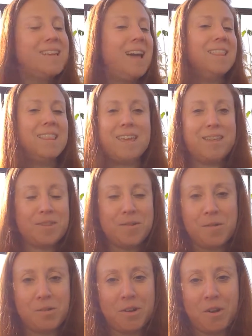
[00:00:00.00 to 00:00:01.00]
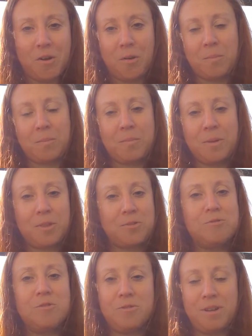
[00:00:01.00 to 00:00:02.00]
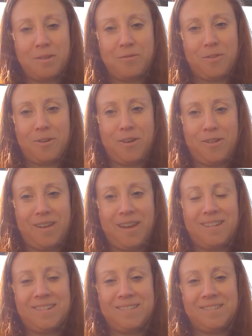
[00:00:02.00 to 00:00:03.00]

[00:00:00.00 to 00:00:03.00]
I'd like the golden heart, but there's no need for all that,